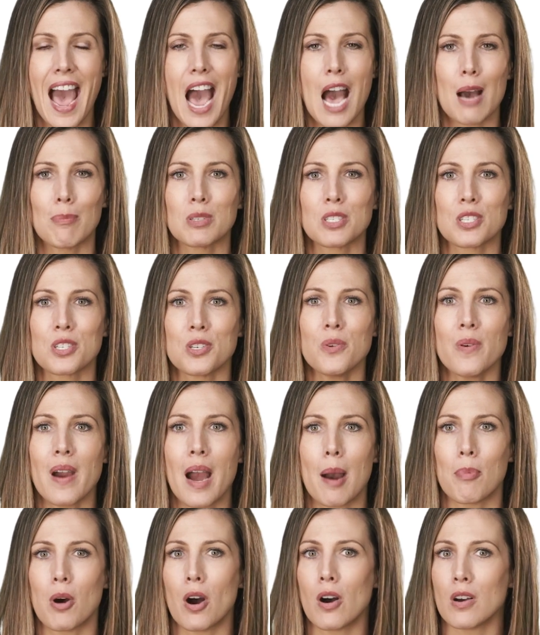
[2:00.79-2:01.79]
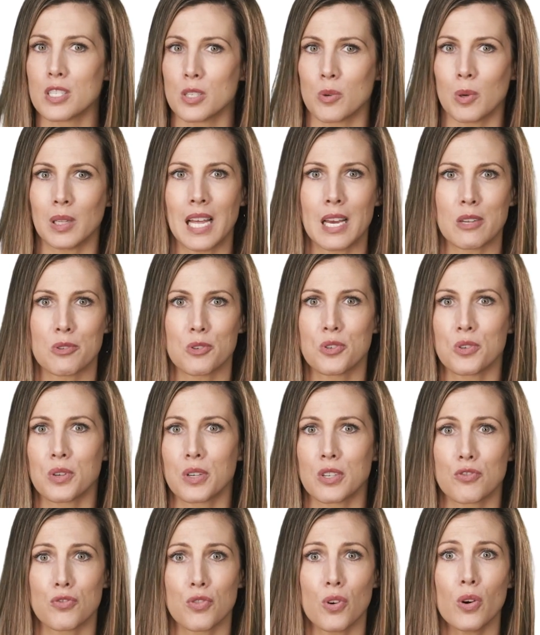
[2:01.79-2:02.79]
Apple's new app also allows you to
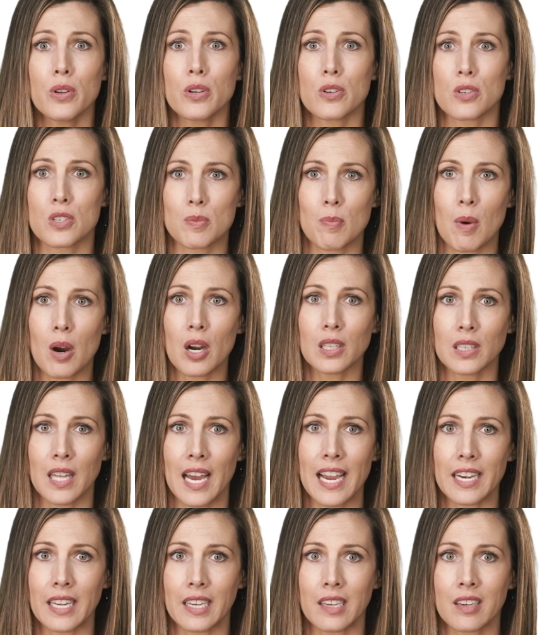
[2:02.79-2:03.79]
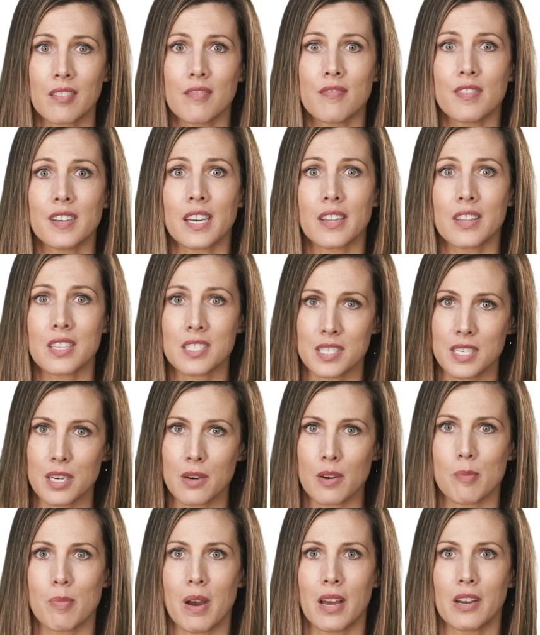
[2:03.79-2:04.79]
control your smart lighting via the
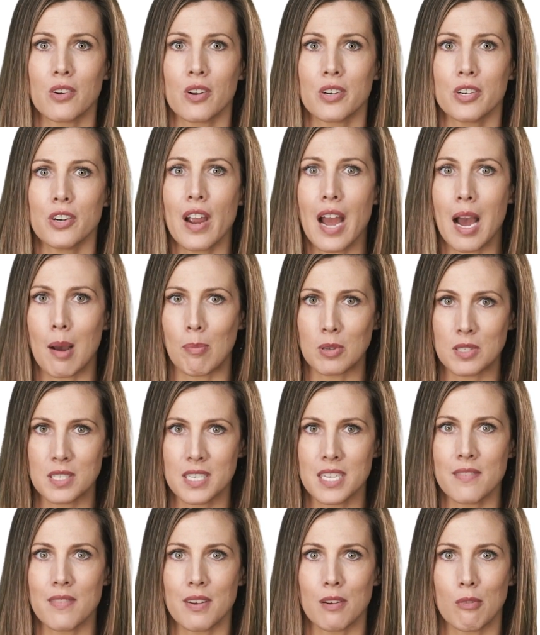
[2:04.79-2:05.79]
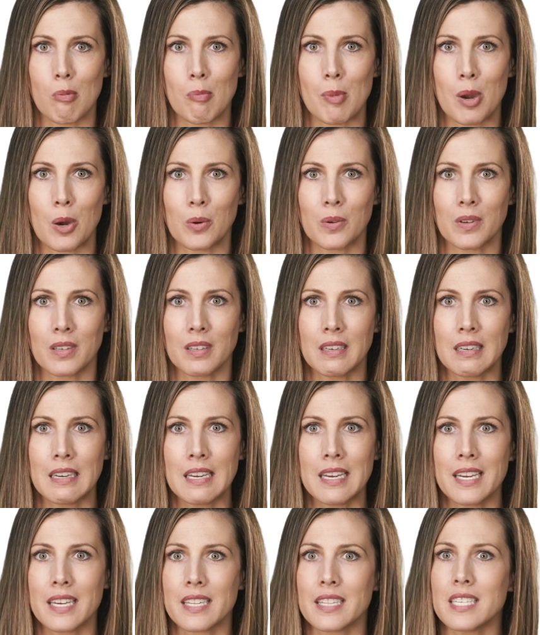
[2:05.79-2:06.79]
Siri button on your Apple TV remote.
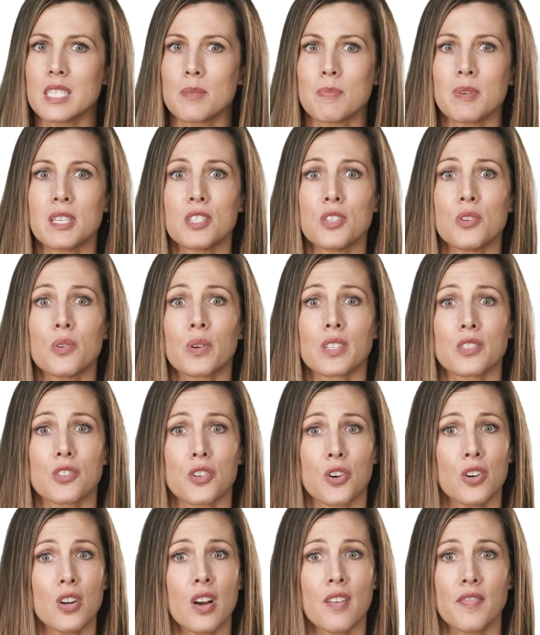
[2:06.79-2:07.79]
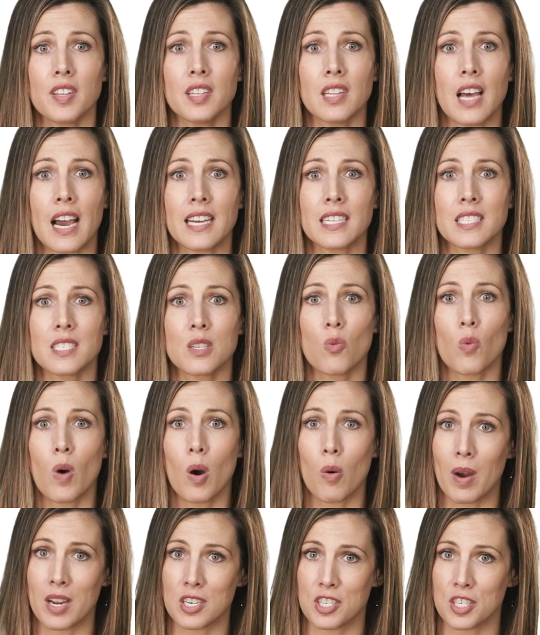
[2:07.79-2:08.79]
This means you can turn off the lights
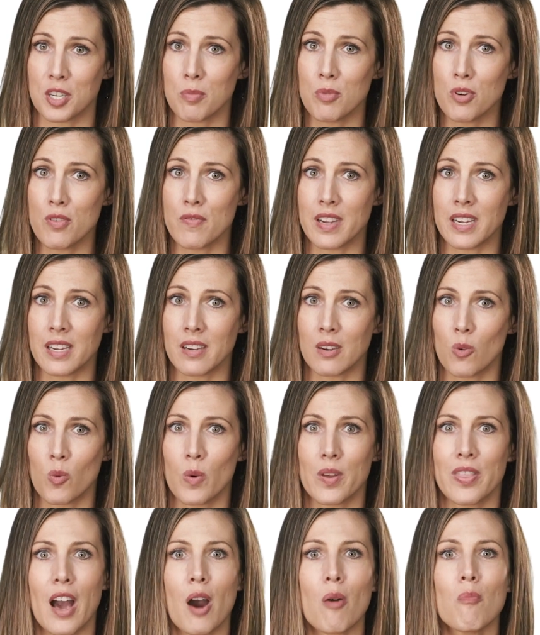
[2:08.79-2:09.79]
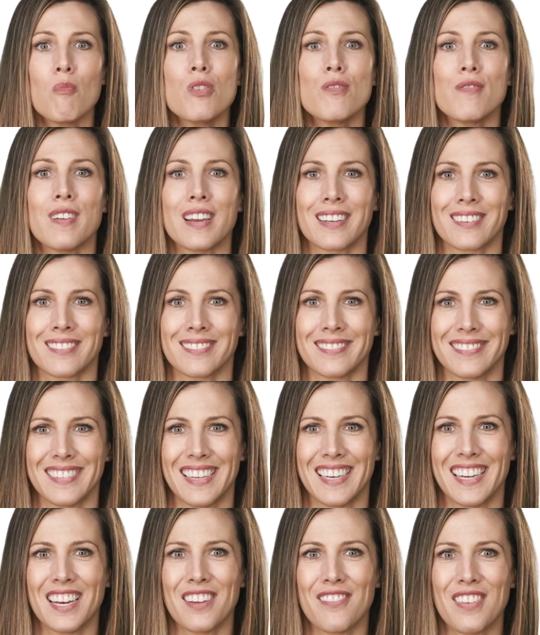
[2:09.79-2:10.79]
while watching a movie without moving,
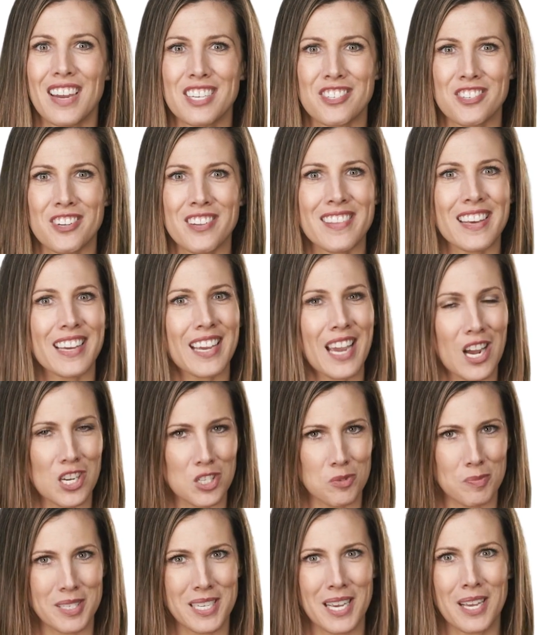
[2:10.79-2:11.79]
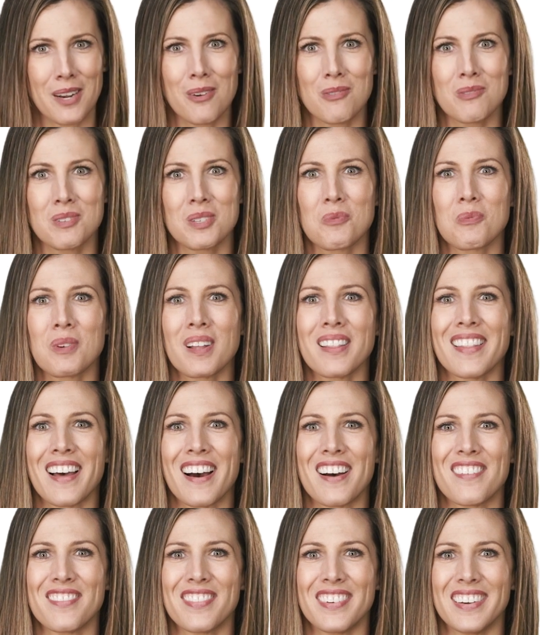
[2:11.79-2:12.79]
an innovation that couch potatoes will
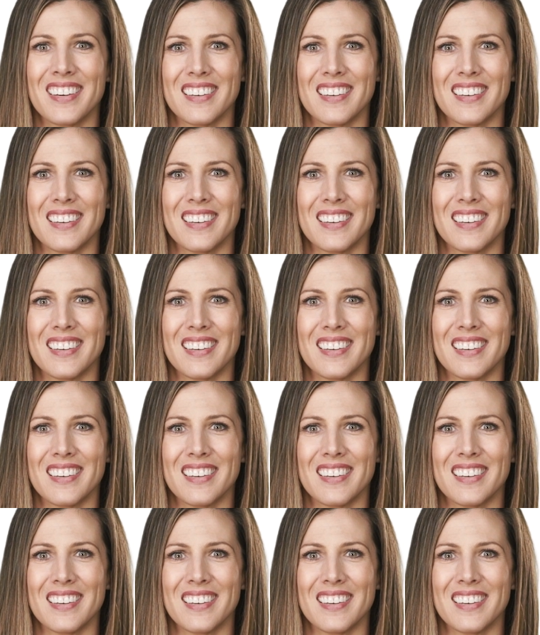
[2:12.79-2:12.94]
love.